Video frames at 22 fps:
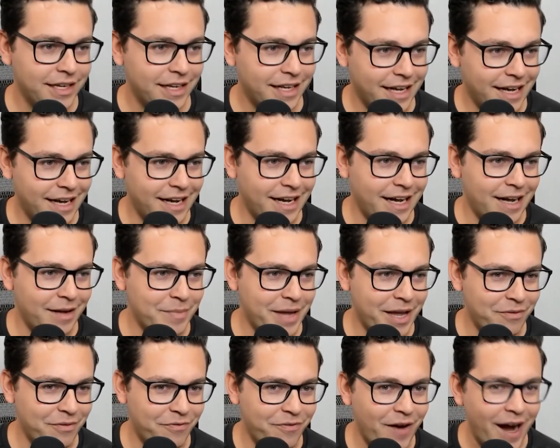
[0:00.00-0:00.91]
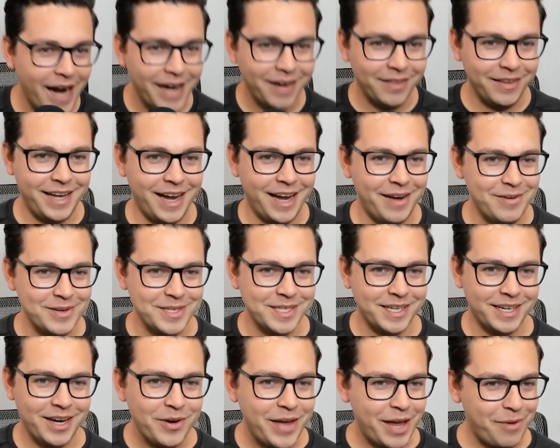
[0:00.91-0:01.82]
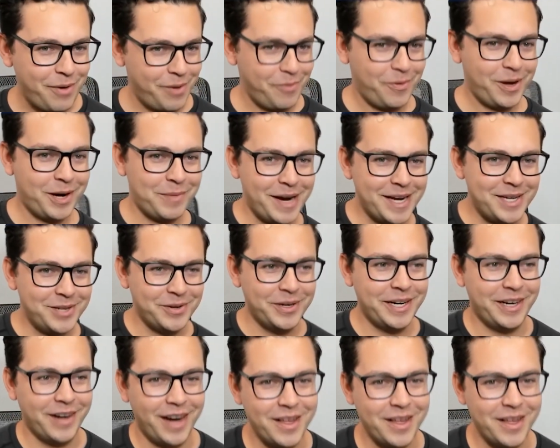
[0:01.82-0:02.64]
Um, and finally, I was like, okay, wait, what am I doing here?